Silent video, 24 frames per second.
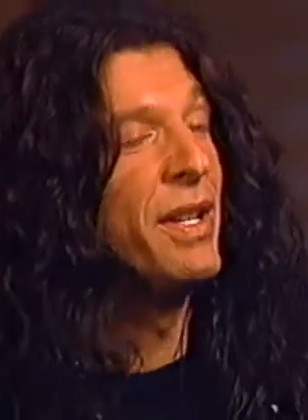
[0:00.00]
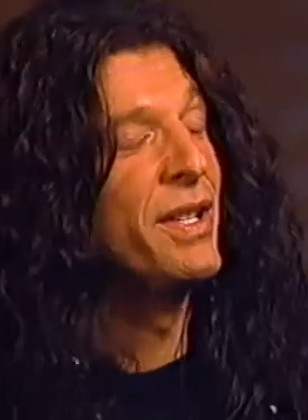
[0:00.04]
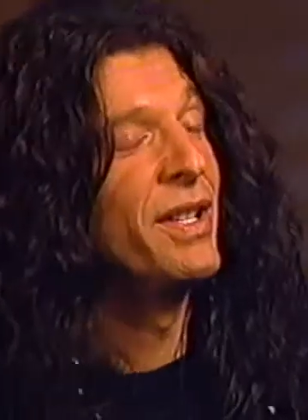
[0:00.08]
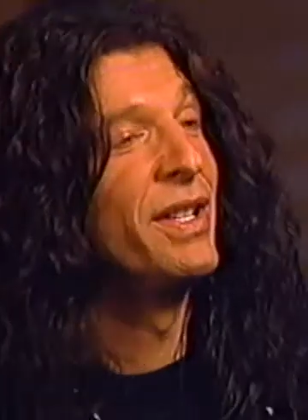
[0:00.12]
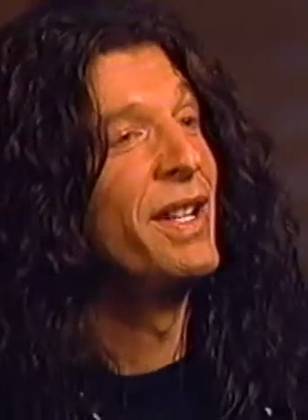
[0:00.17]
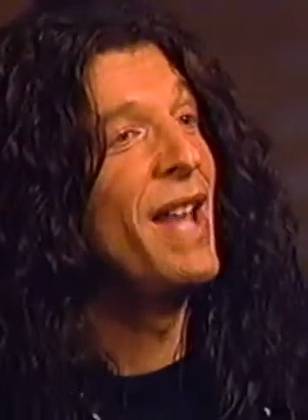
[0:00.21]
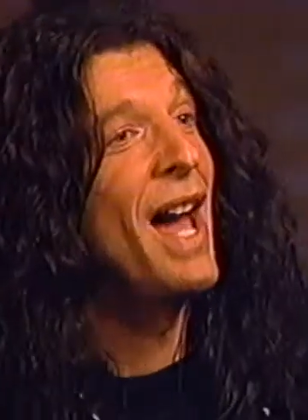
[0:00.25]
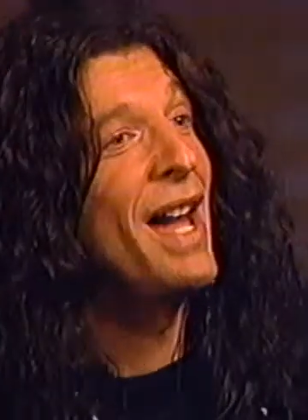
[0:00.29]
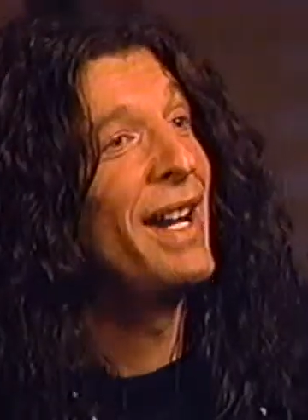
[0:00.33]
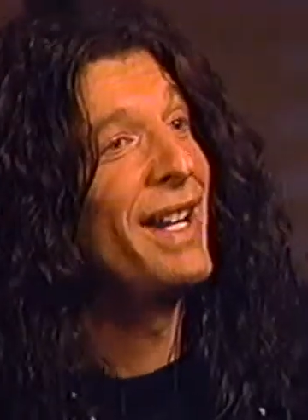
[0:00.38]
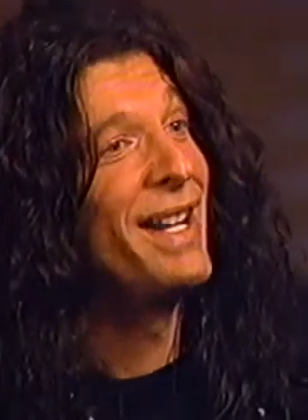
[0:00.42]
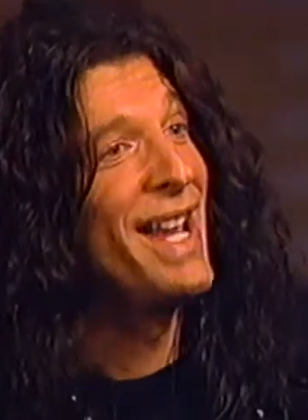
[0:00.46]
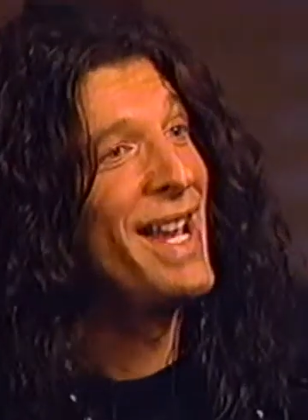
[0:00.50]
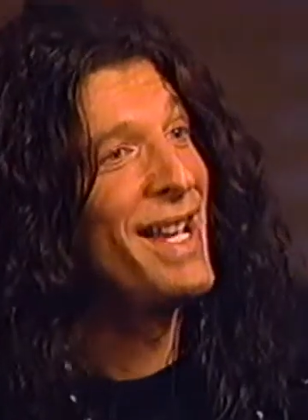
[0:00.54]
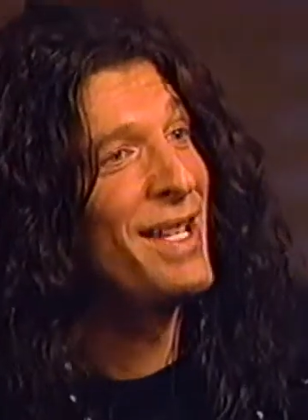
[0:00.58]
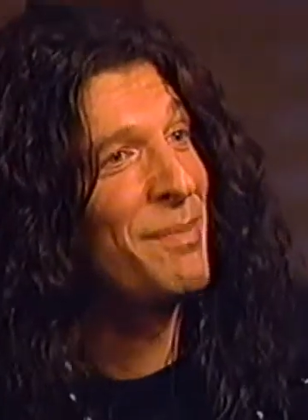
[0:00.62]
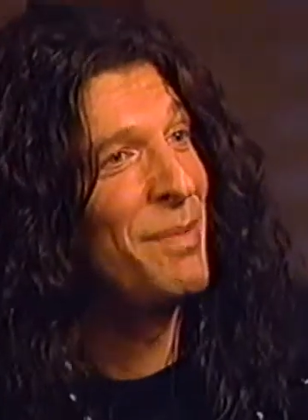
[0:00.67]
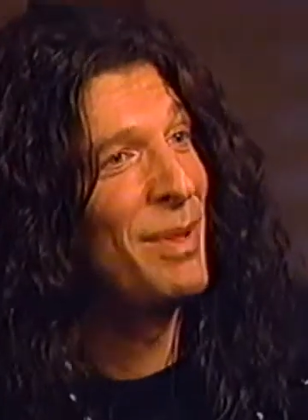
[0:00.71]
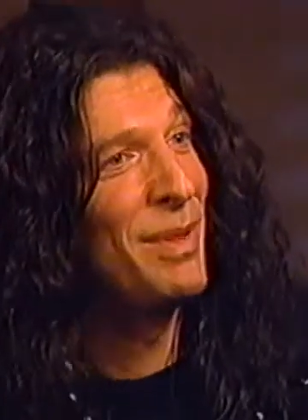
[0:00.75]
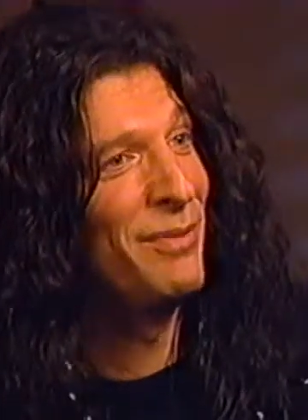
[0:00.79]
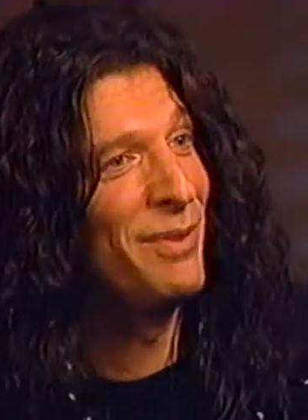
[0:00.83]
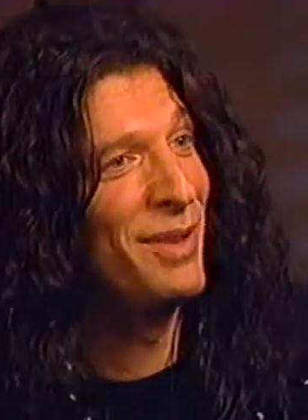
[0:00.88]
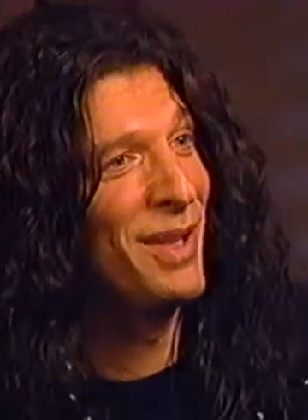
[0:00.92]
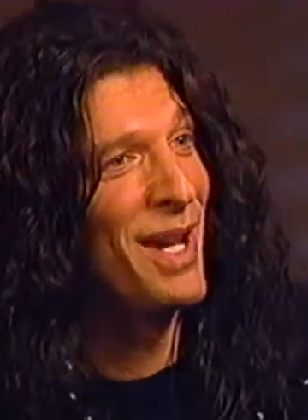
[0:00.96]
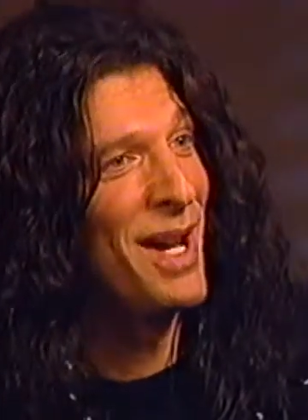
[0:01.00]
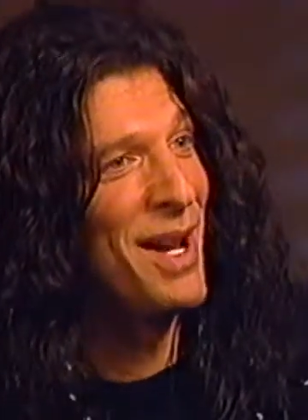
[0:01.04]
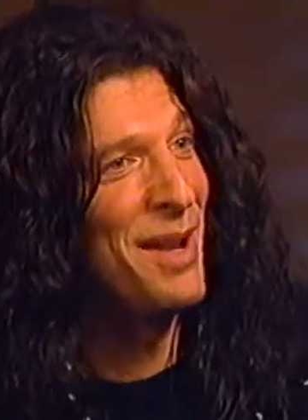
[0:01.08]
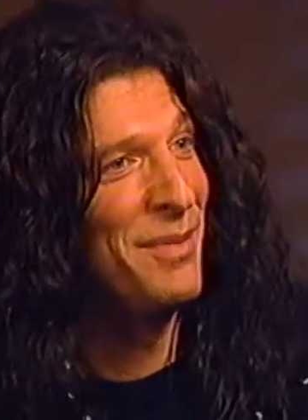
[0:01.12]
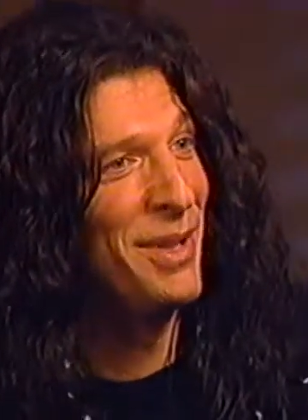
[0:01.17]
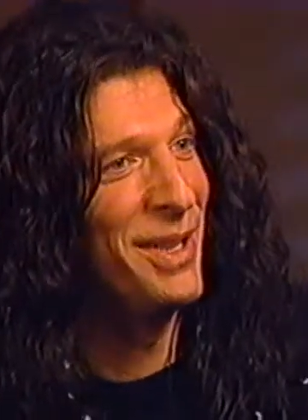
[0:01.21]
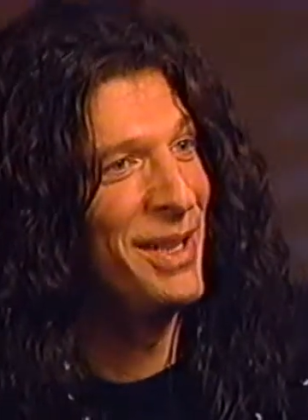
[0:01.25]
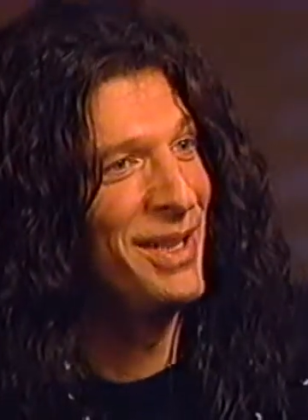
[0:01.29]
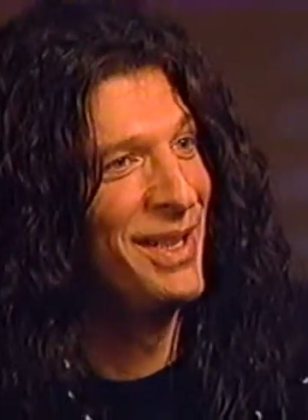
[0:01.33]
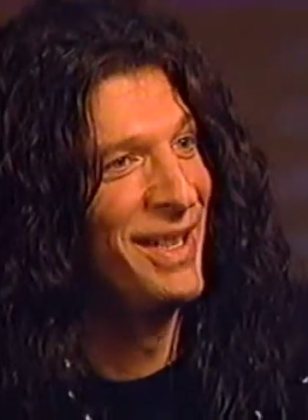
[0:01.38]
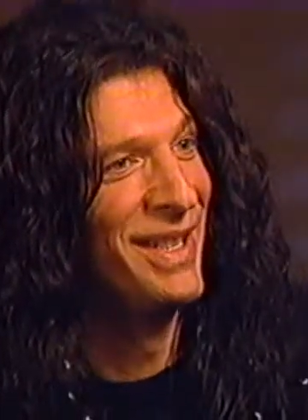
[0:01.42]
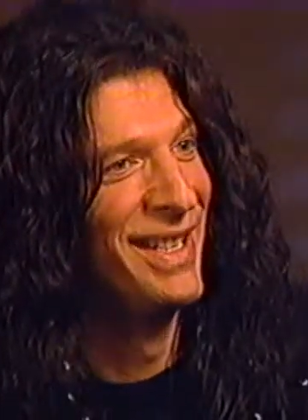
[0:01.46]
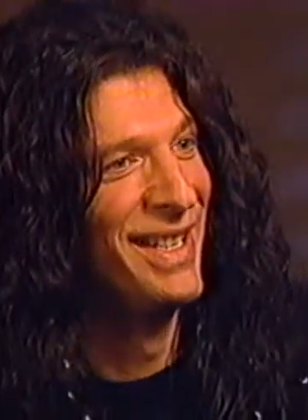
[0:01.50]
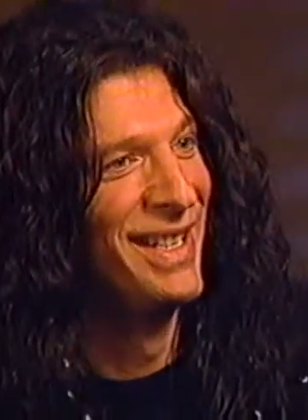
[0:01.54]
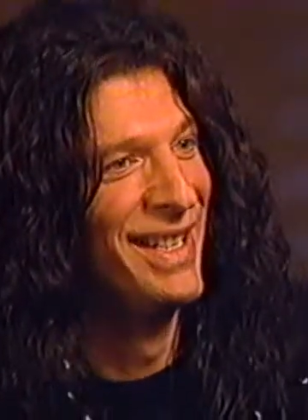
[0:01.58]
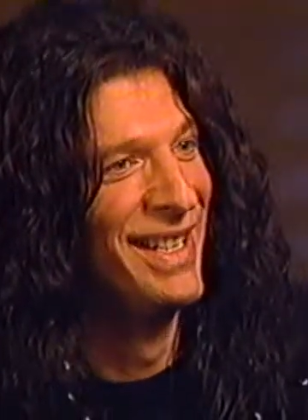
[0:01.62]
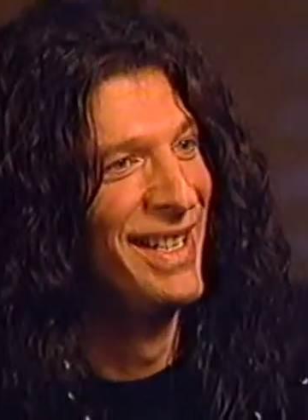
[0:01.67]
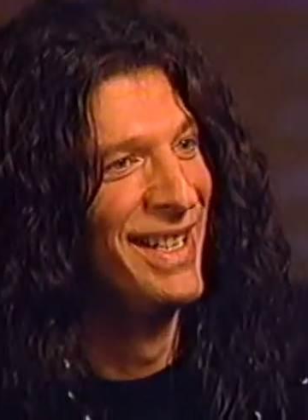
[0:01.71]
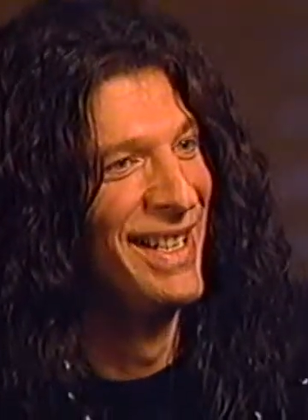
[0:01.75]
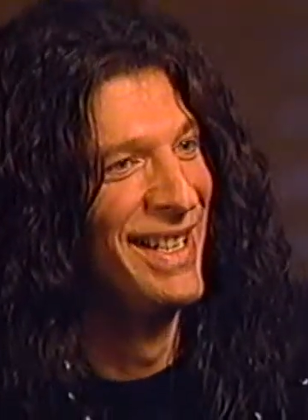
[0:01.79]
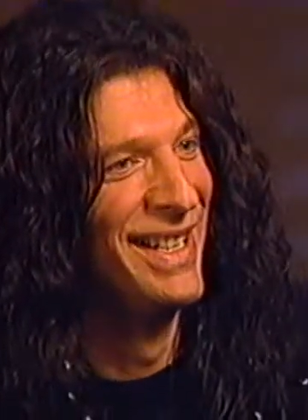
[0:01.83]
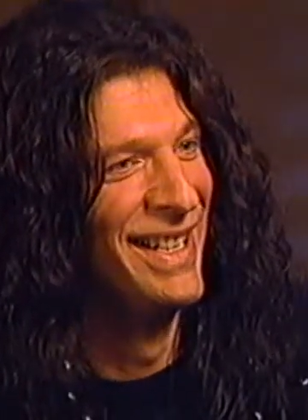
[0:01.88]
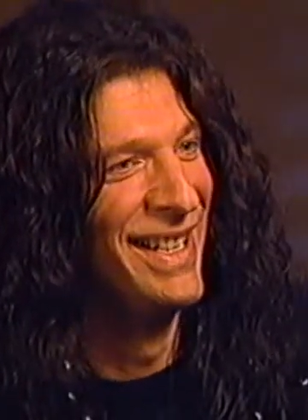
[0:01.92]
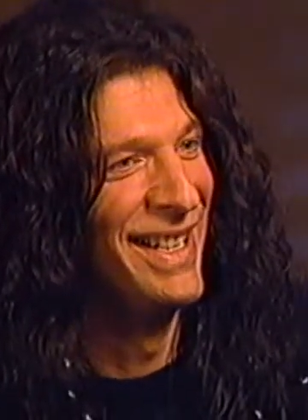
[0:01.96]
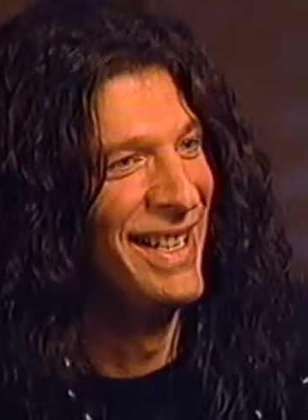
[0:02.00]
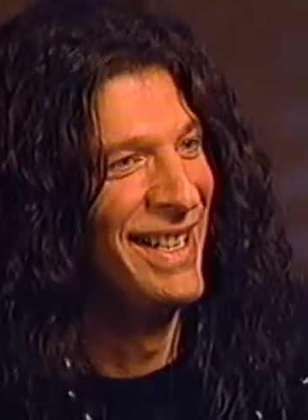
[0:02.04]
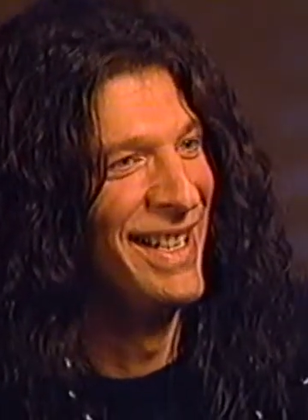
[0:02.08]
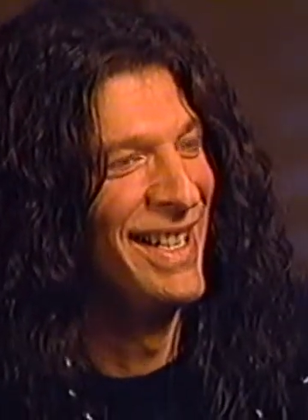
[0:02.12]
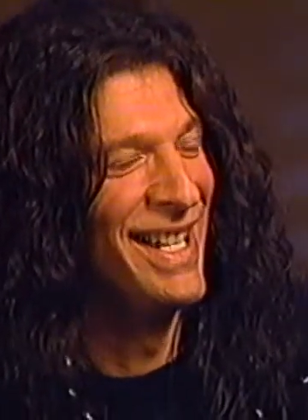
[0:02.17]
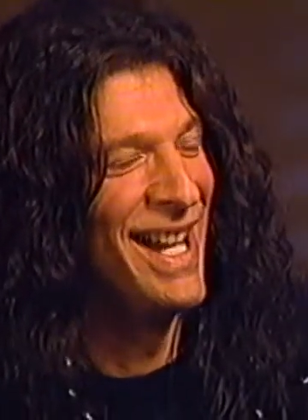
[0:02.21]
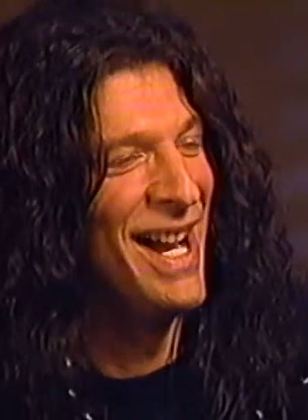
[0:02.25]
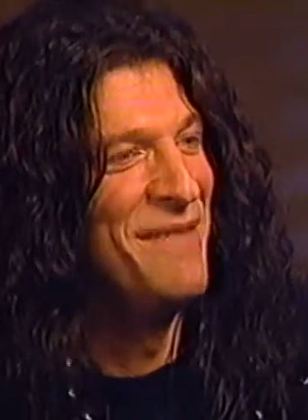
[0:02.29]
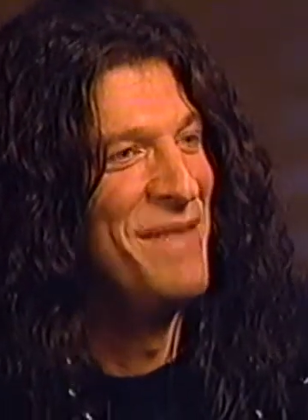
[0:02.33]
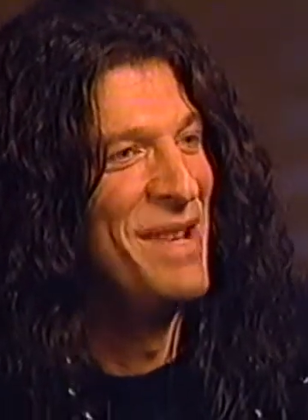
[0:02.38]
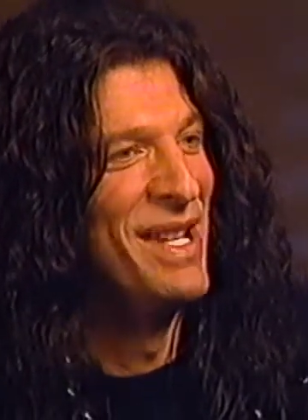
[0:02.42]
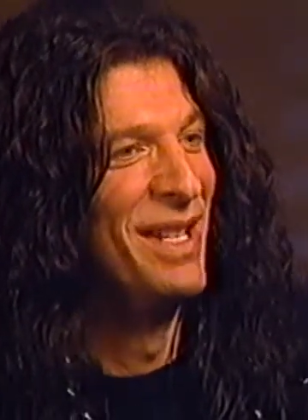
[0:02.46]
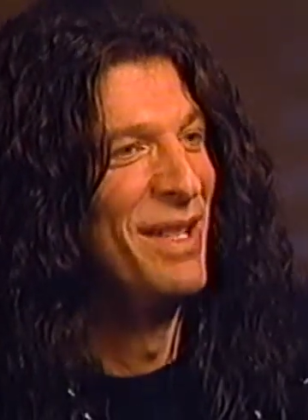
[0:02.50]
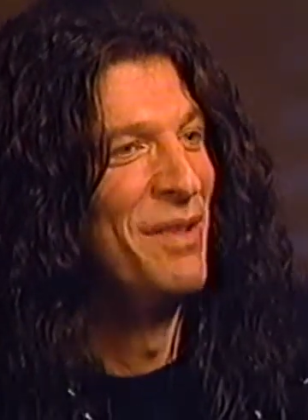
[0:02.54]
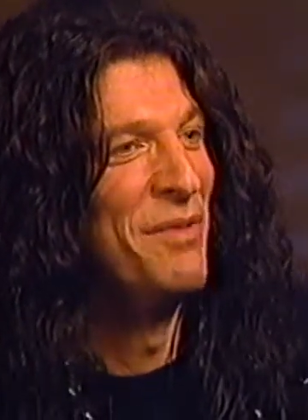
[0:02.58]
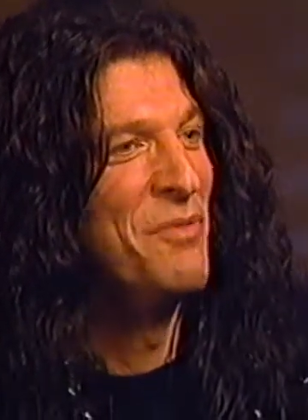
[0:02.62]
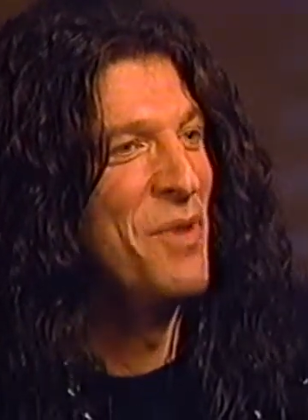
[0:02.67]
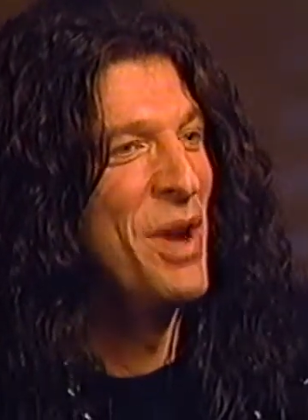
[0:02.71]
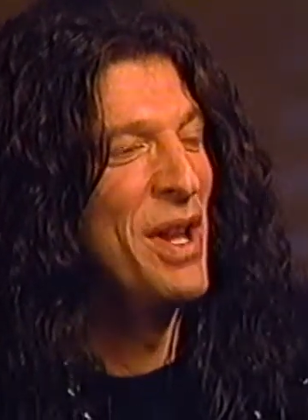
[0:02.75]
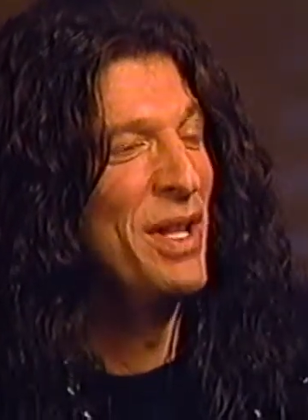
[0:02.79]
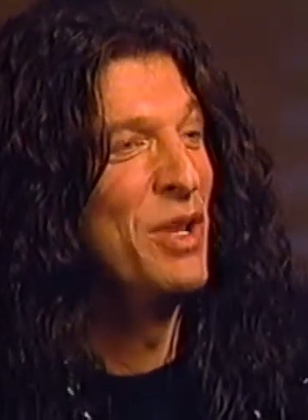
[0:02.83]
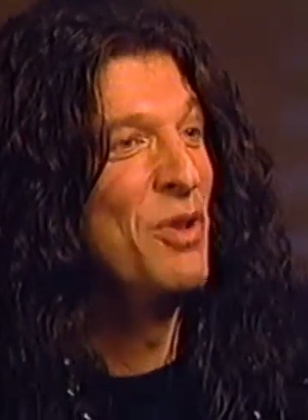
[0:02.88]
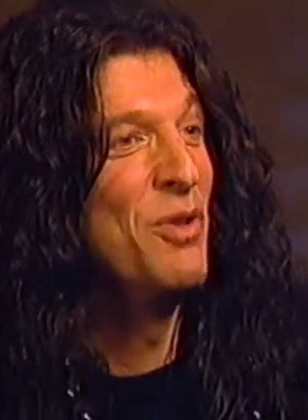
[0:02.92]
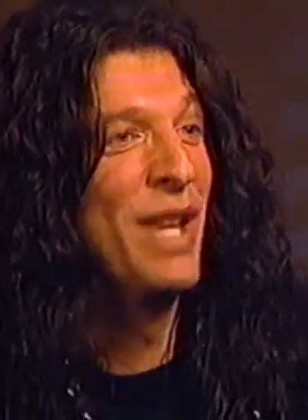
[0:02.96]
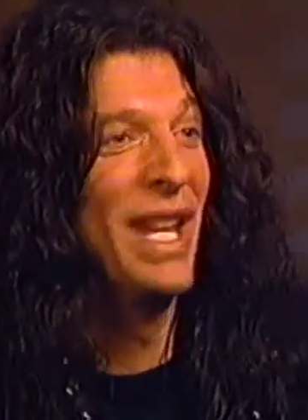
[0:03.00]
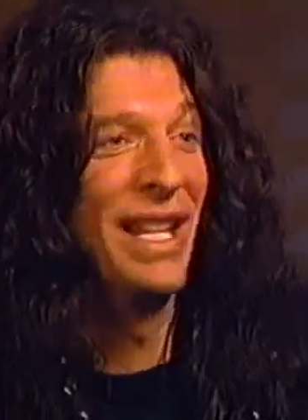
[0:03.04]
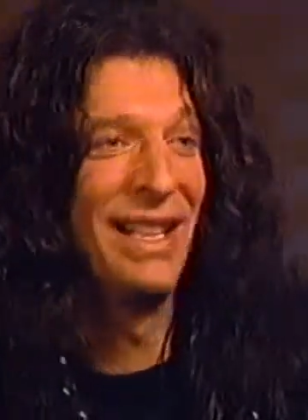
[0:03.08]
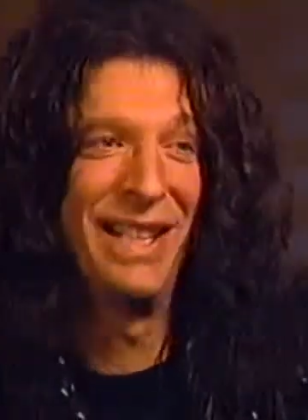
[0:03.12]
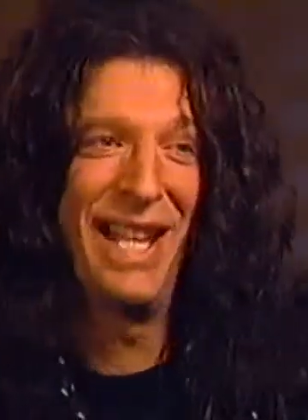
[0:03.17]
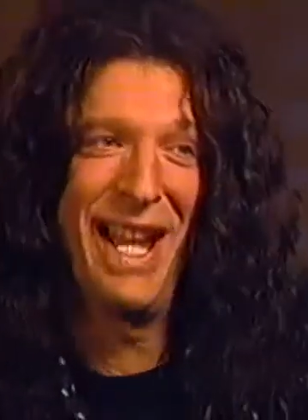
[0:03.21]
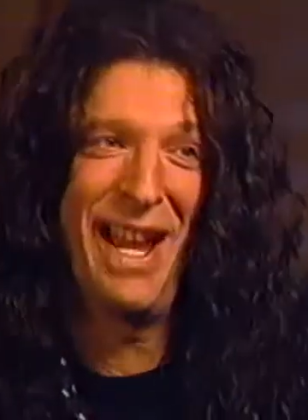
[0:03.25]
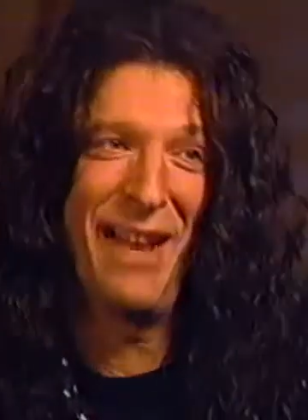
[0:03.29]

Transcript: But is it not an ass built for comedy? I mean, what, you get